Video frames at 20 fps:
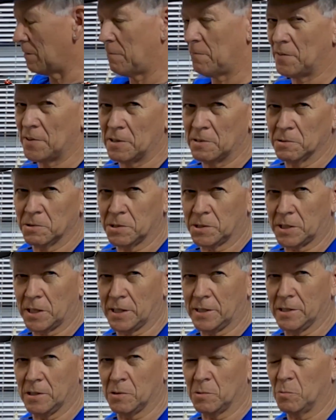get a false
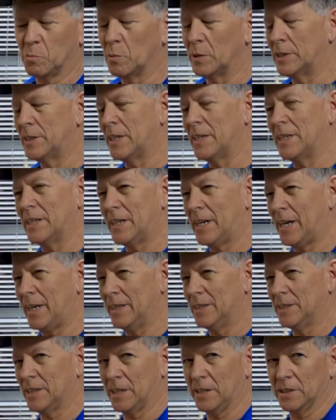signal, which
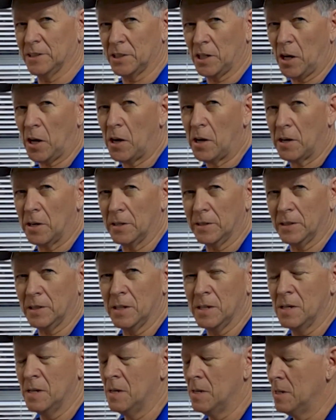indicates that it's hot.
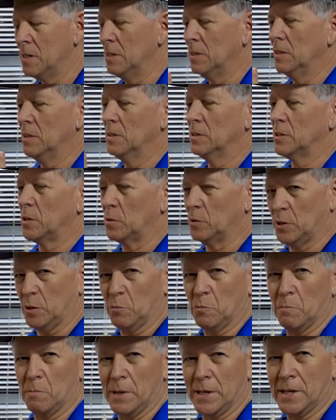So
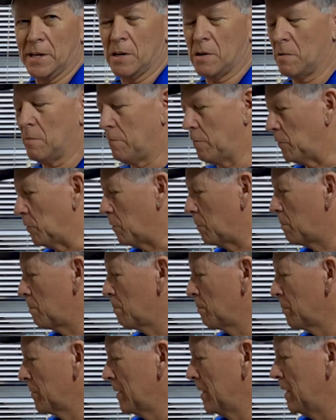you would be careful.
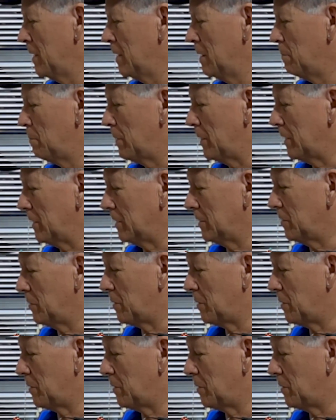But